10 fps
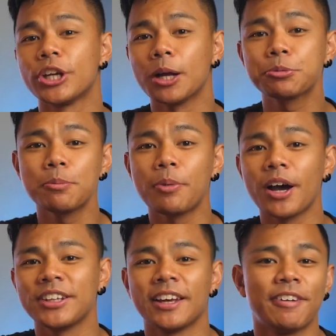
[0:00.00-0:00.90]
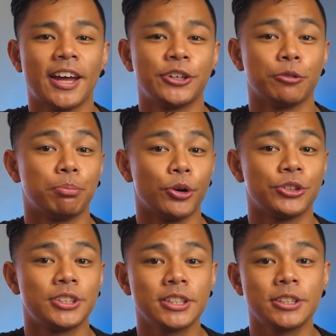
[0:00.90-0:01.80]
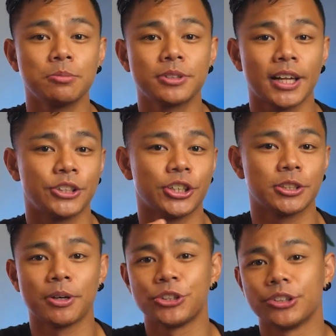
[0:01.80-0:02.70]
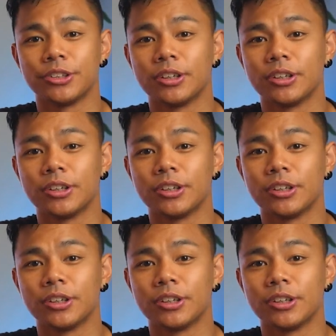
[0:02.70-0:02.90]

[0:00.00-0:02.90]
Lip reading: helps combine the advantage of both systems that I just mentioned.